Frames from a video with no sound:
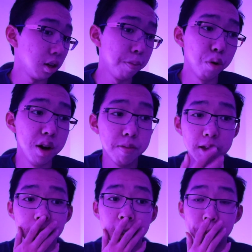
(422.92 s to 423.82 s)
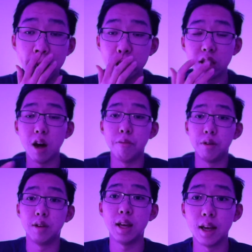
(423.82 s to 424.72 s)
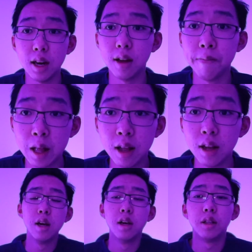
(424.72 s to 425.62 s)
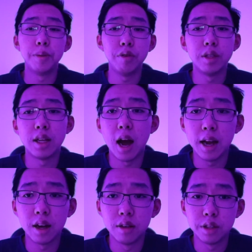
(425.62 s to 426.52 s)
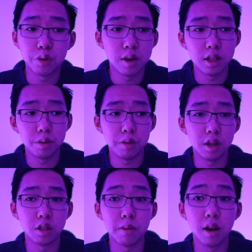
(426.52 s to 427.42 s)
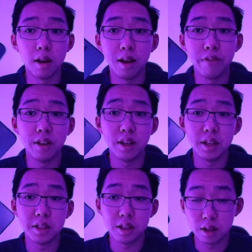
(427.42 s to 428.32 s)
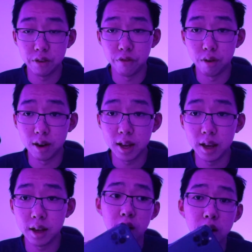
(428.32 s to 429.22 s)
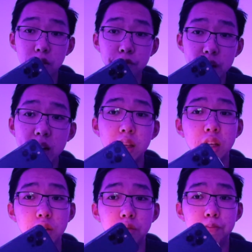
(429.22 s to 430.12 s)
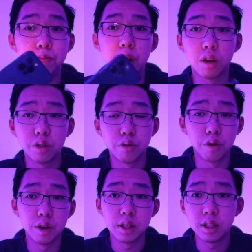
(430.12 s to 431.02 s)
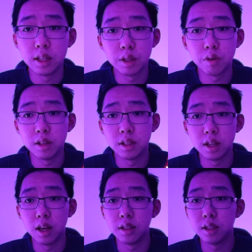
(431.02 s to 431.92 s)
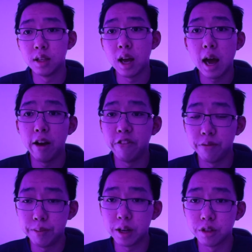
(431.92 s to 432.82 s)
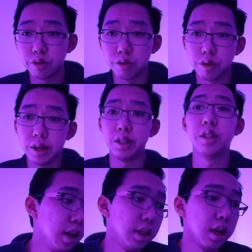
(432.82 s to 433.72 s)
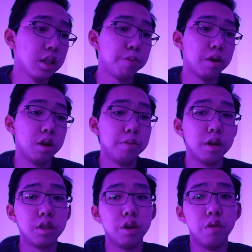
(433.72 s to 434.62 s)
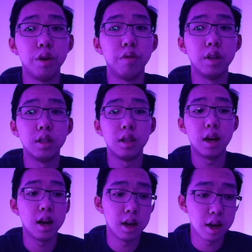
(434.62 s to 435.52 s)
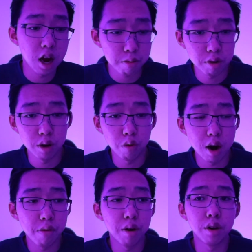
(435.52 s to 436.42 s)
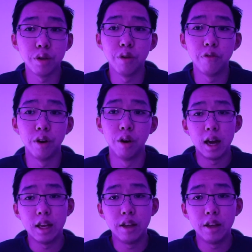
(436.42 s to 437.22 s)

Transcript: appointment is maxed up. You can't get it. The main reason I got this one is because my 11 is 64 gig. Really need bigger storage. This one does have bigger storage, and that's pretty much the only reason I upgraded where I want a new phone.